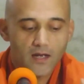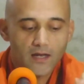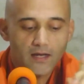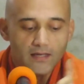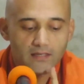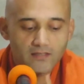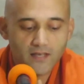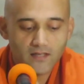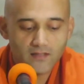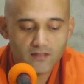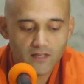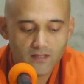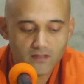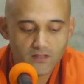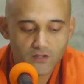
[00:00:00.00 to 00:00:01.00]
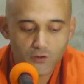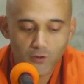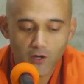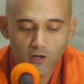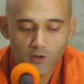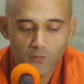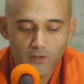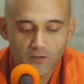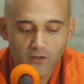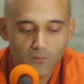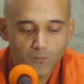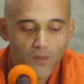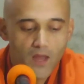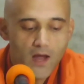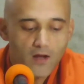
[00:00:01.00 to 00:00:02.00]
He says this, Sri Aurobindo,
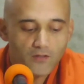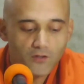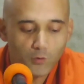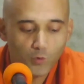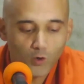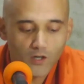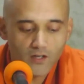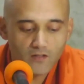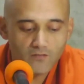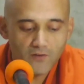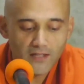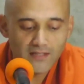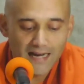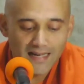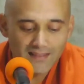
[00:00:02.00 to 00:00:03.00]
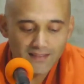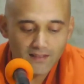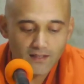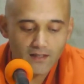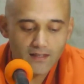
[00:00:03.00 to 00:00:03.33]
the word Vedanta